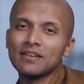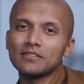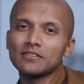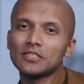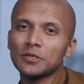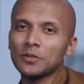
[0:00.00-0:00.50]

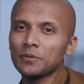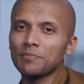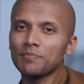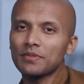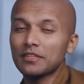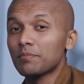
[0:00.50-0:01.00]

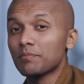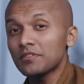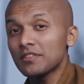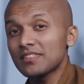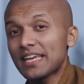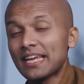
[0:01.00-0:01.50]
so the
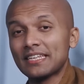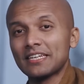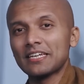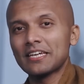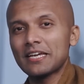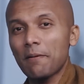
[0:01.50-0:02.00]
Buddha said,
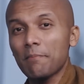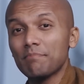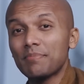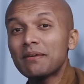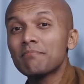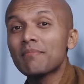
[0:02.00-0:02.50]

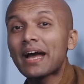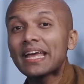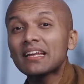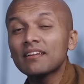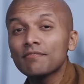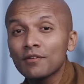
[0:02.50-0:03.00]
be
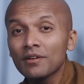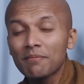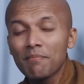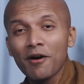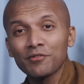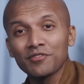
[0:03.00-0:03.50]
mindful
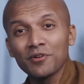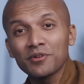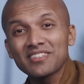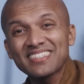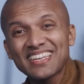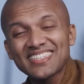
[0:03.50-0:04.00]
about
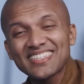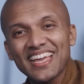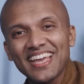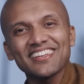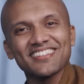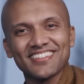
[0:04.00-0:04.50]
those
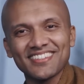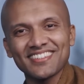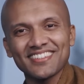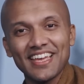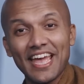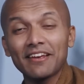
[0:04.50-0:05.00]

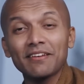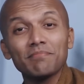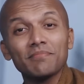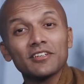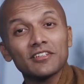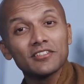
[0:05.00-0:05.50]
sensations
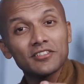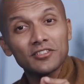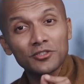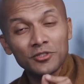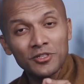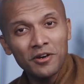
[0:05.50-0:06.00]
and
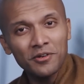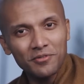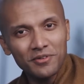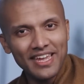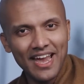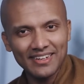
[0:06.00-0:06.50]
do not
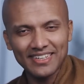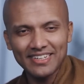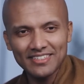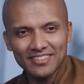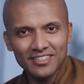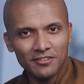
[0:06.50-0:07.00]
react.
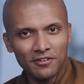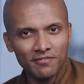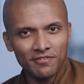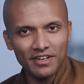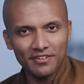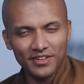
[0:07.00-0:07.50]
Instead of
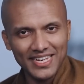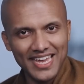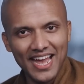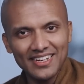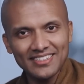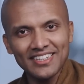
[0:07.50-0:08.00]

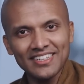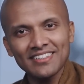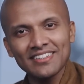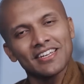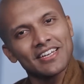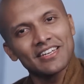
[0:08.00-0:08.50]

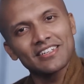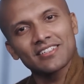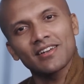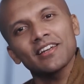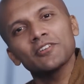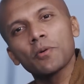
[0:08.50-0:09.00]
reacting,
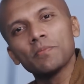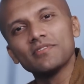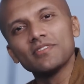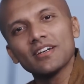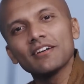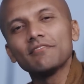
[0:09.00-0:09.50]
try to
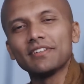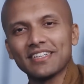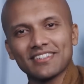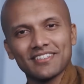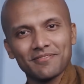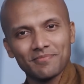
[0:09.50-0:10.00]
observe
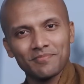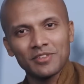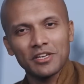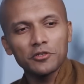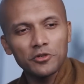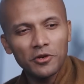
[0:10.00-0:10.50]
it.
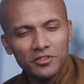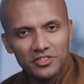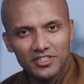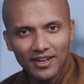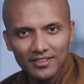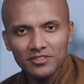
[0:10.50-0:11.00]
Do not
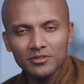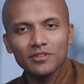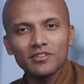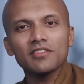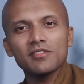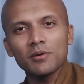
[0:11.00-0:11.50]
judge
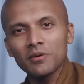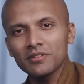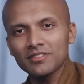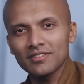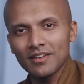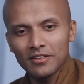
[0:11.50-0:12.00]
the
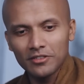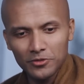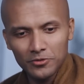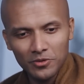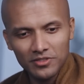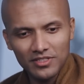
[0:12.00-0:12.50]
thoughts,
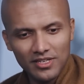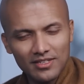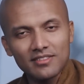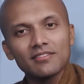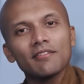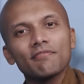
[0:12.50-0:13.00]
do not
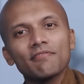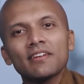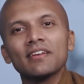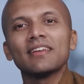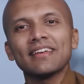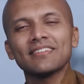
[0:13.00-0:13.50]
judge the
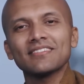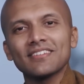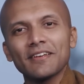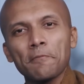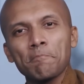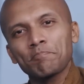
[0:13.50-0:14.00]
feelings,
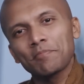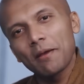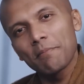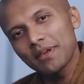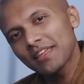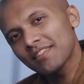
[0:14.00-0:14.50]

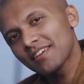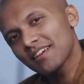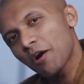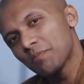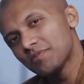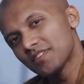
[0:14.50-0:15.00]
be the
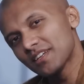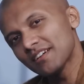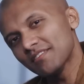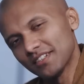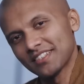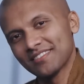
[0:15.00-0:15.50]

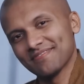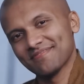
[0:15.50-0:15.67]
observer.